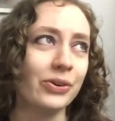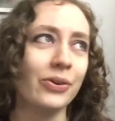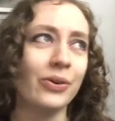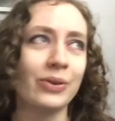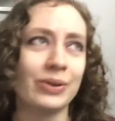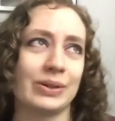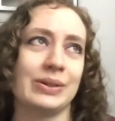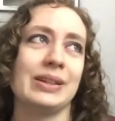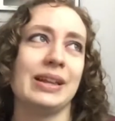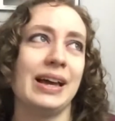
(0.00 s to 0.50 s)

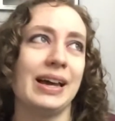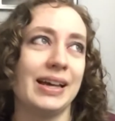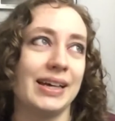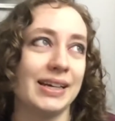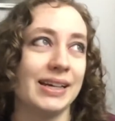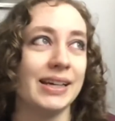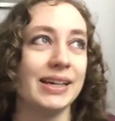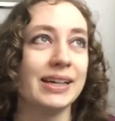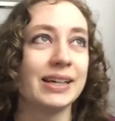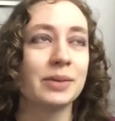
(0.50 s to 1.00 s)
Or like,
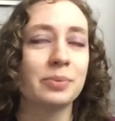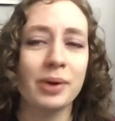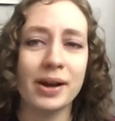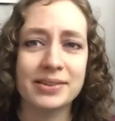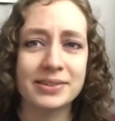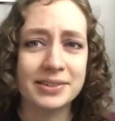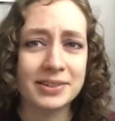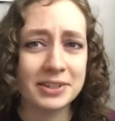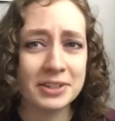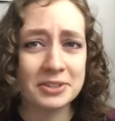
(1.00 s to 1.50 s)

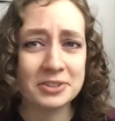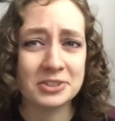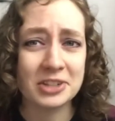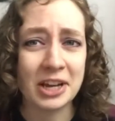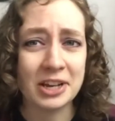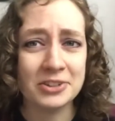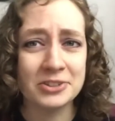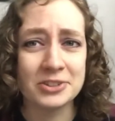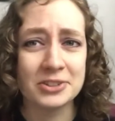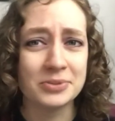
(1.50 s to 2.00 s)

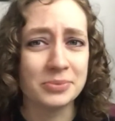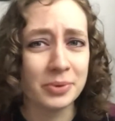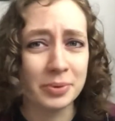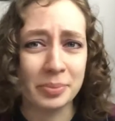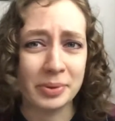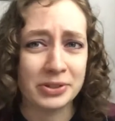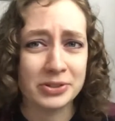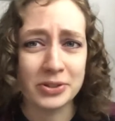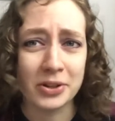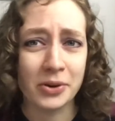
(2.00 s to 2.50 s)
prestidigitation would
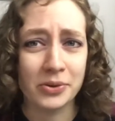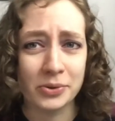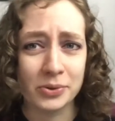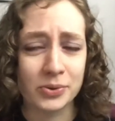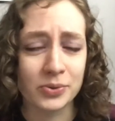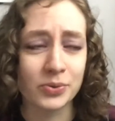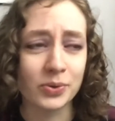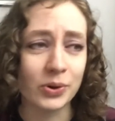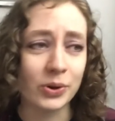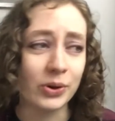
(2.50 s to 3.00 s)
be so
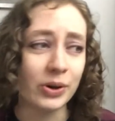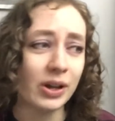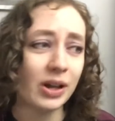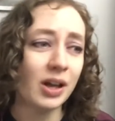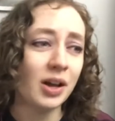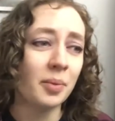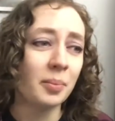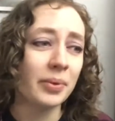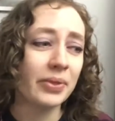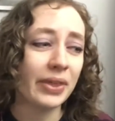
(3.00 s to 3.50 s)
useful.
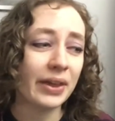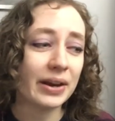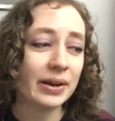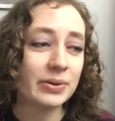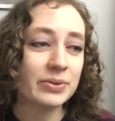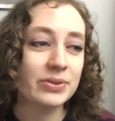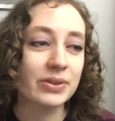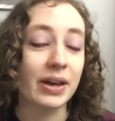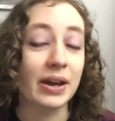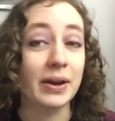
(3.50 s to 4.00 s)
But then I
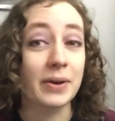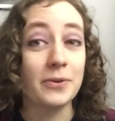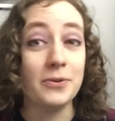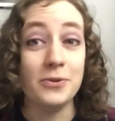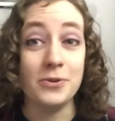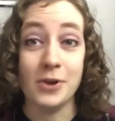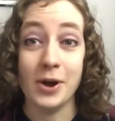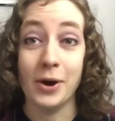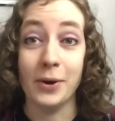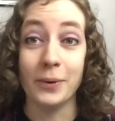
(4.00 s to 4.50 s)
was like,
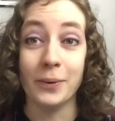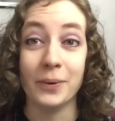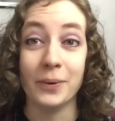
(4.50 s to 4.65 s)
no,